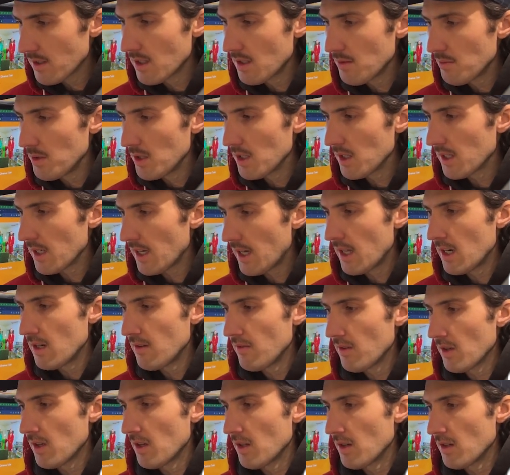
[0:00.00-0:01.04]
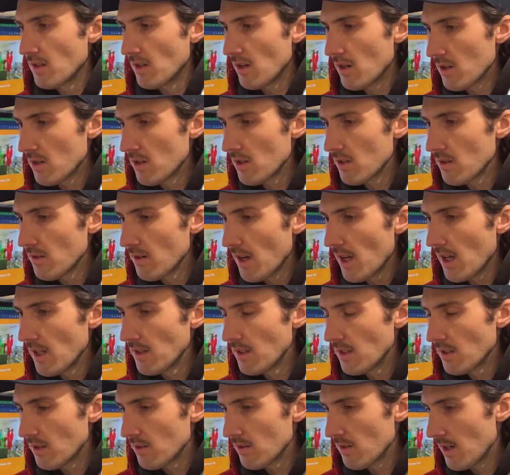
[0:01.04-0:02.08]
to be a kind of like a darker red
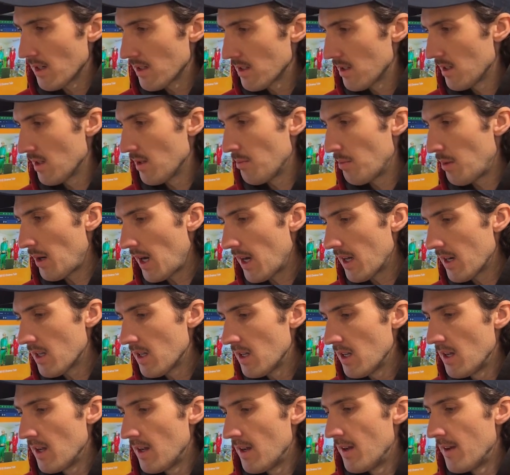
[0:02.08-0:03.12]
than the rest of the body.